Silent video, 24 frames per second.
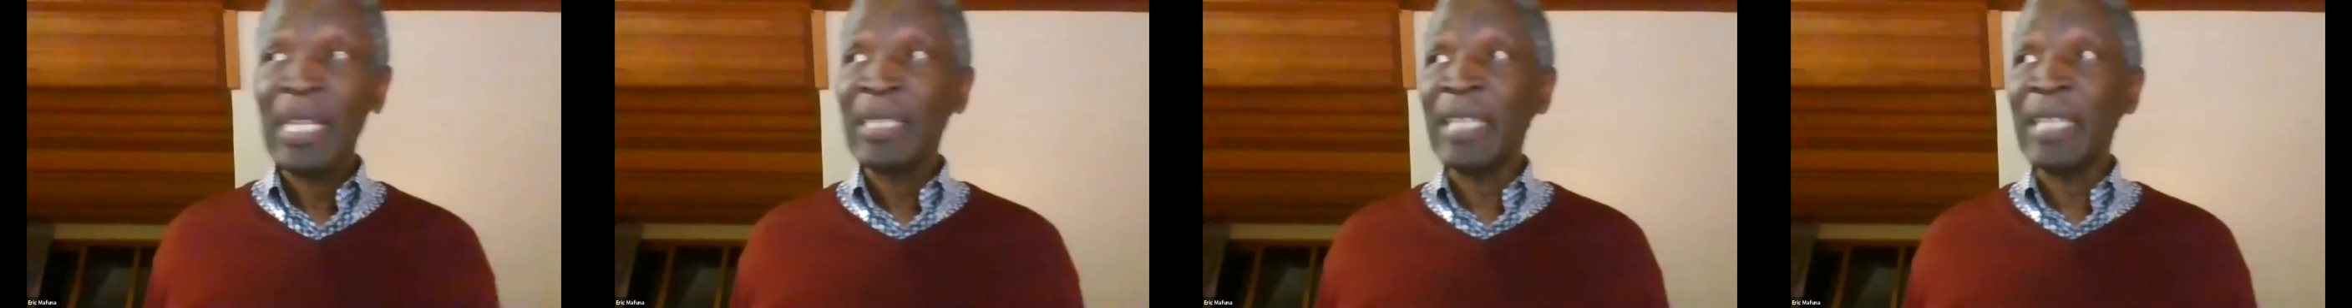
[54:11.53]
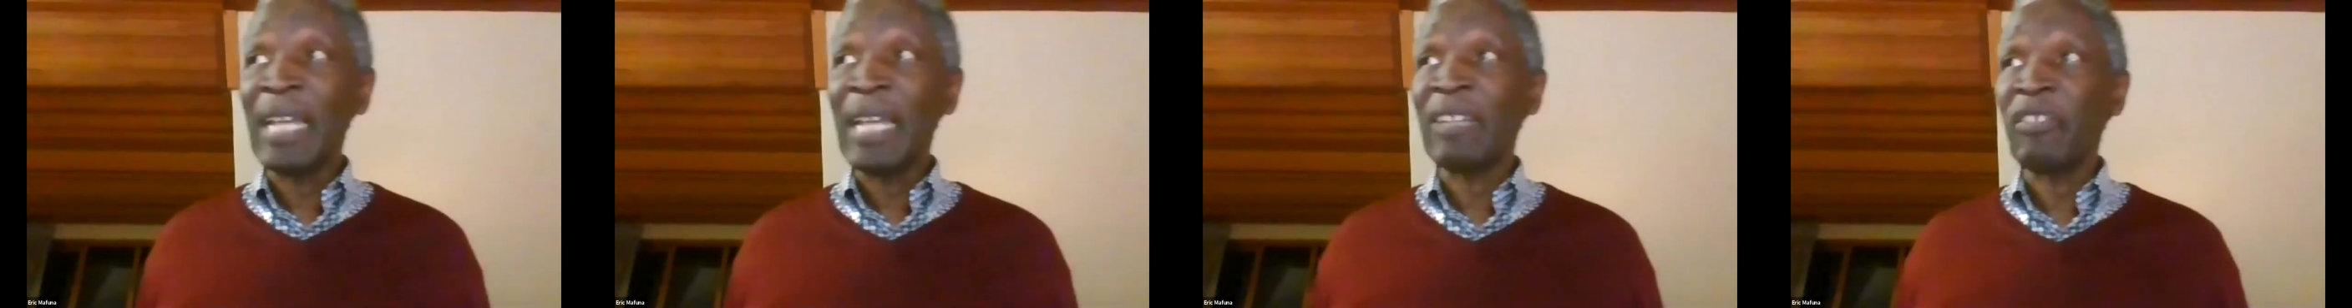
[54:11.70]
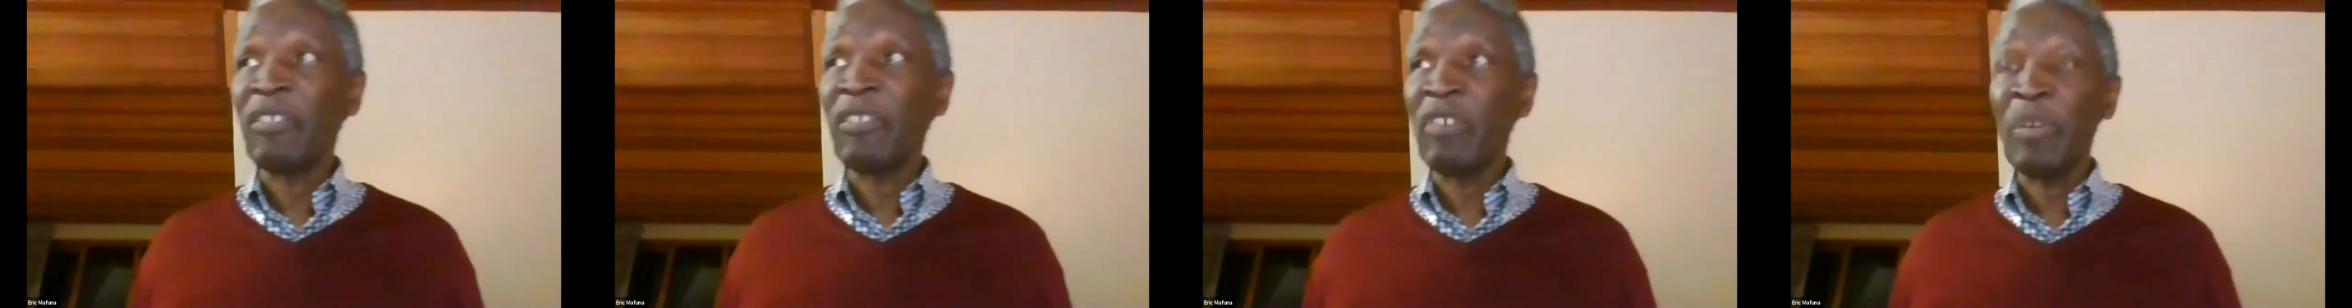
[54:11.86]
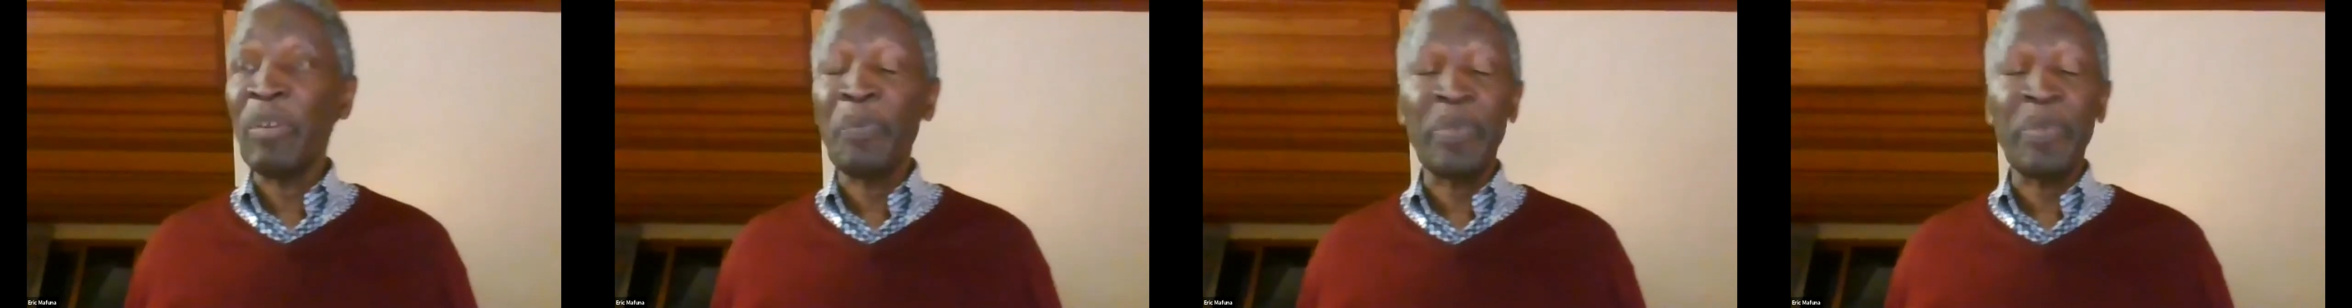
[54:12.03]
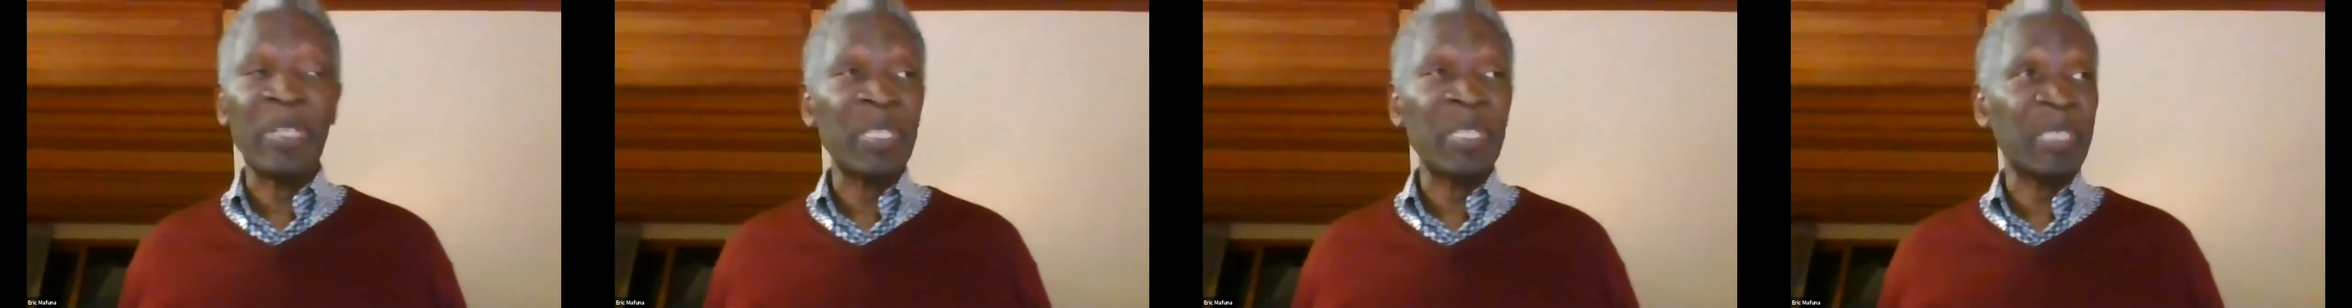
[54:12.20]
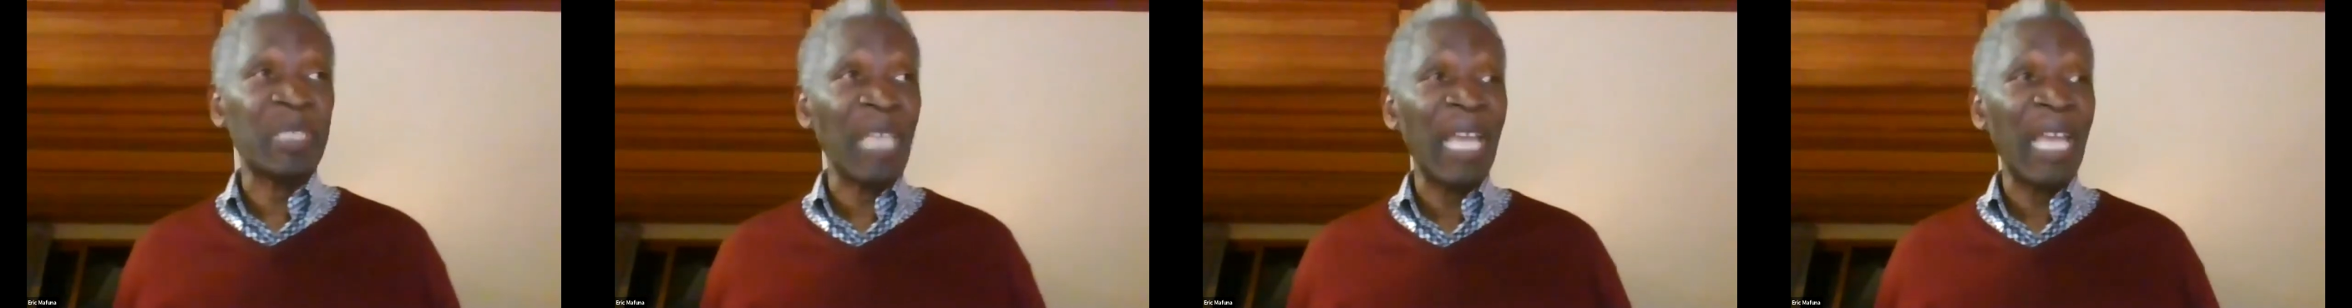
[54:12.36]
that
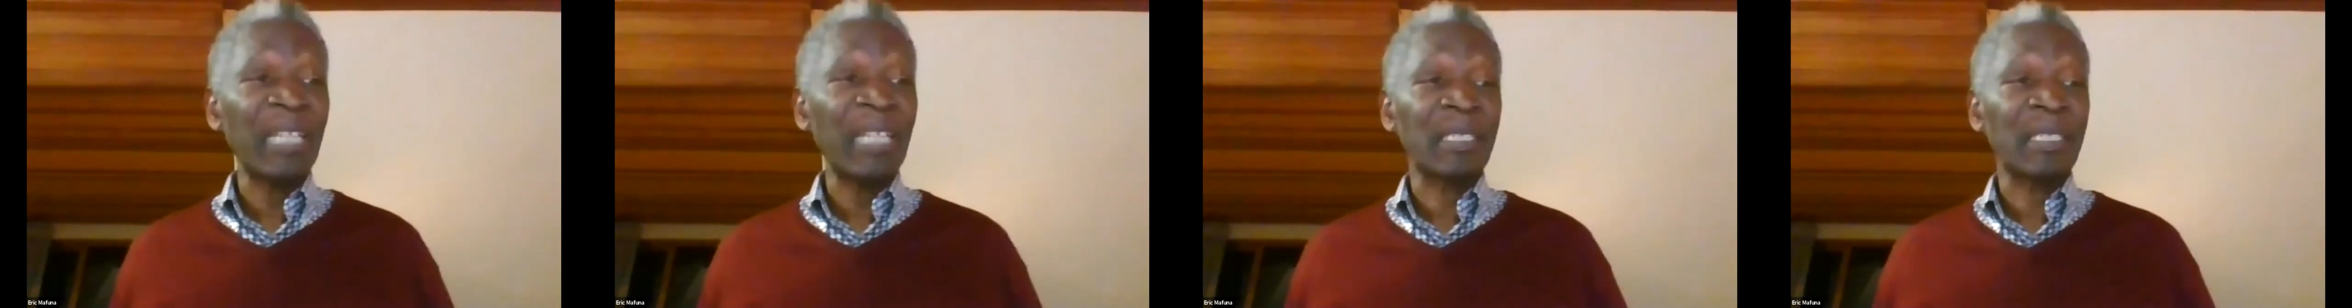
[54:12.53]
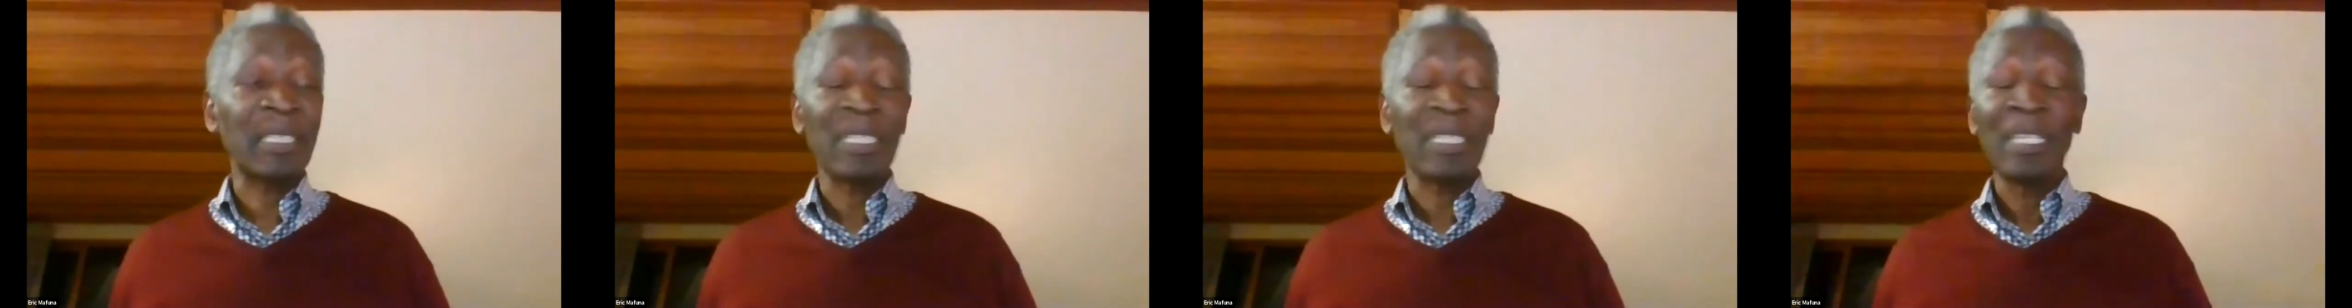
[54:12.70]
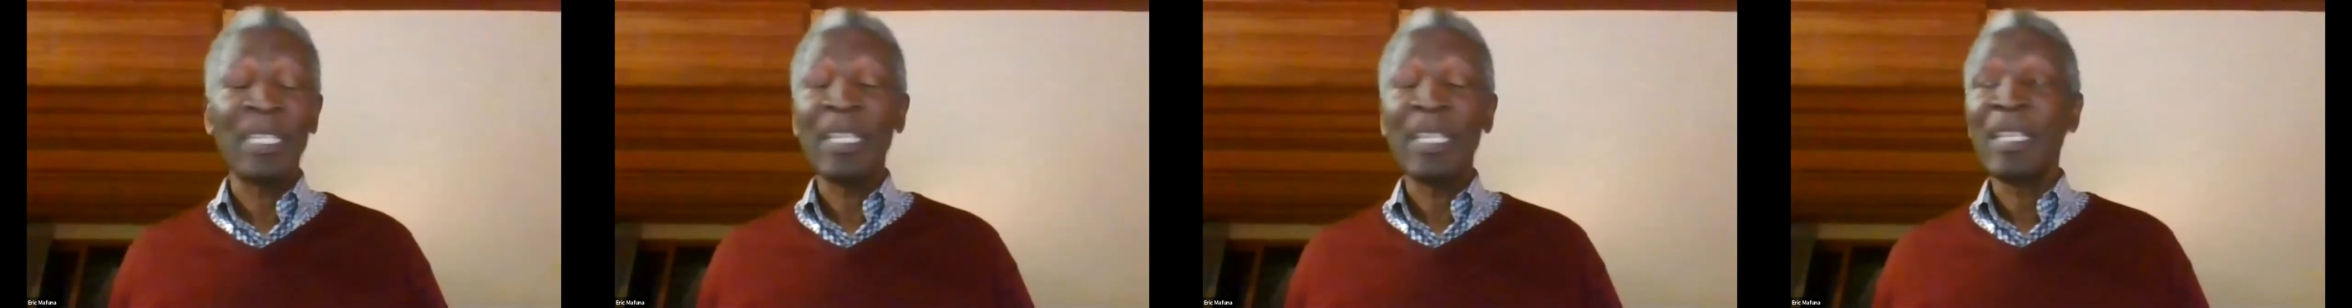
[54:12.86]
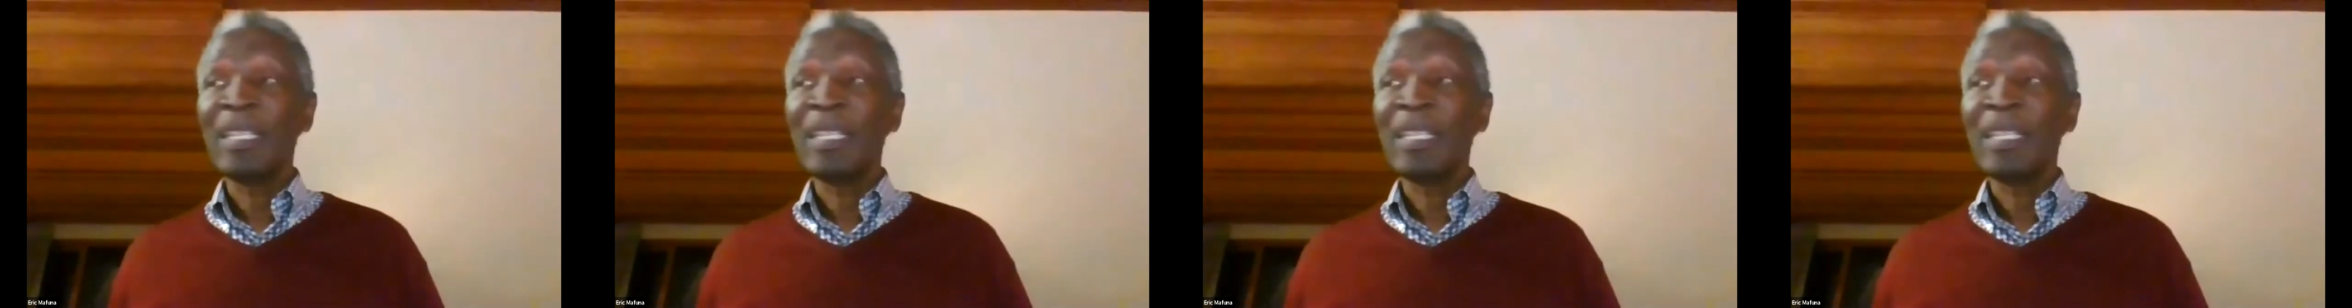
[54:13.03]
represents